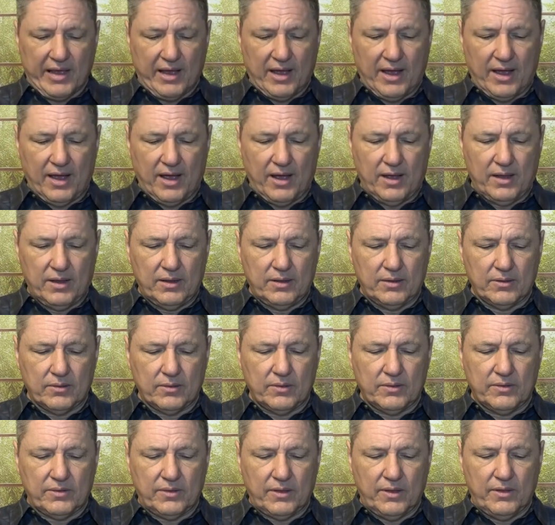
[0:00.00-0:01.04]
uh,
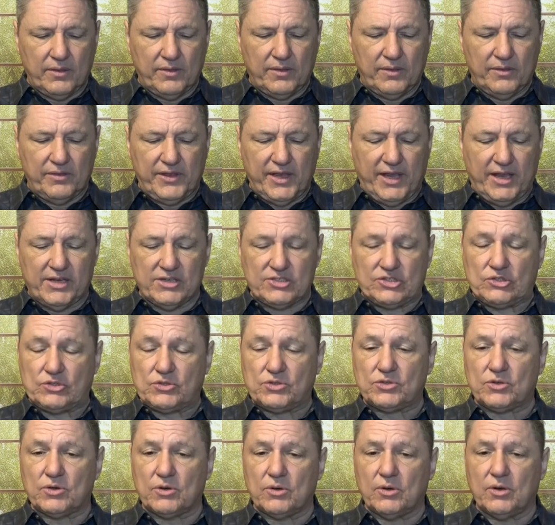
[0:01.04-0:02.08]

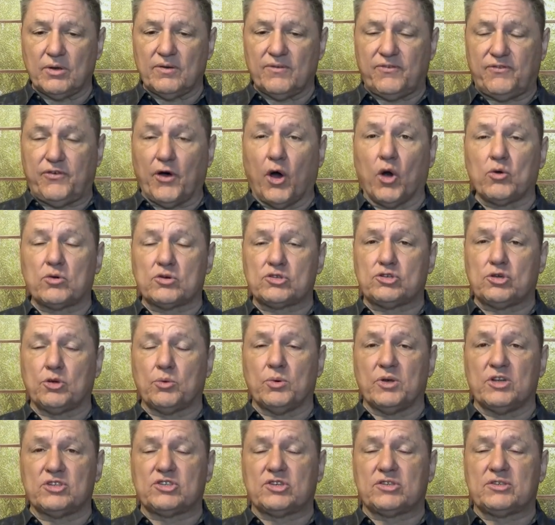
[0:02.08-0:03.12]
these folks who
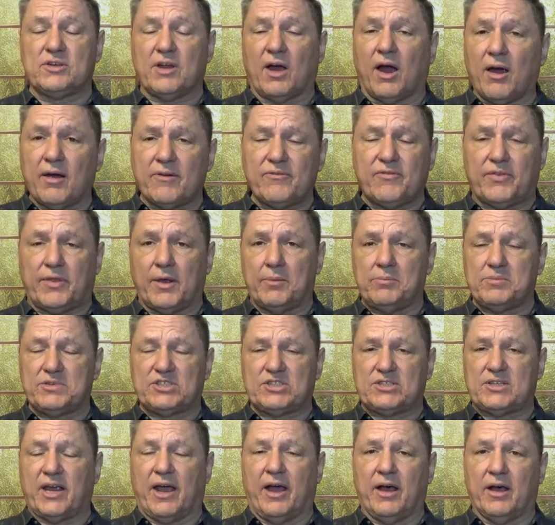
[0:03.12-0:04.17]
will starve
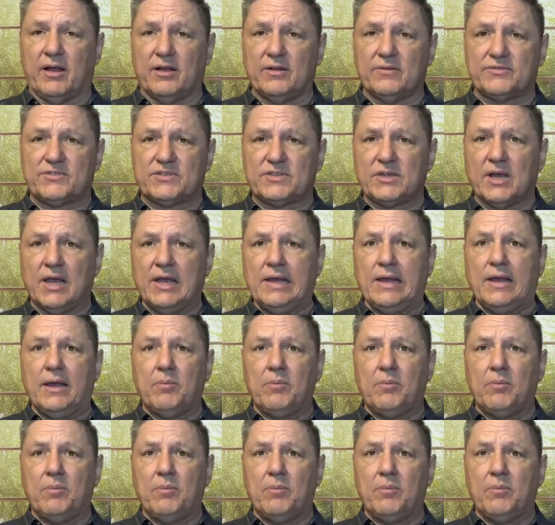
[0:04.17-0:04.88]
themselves,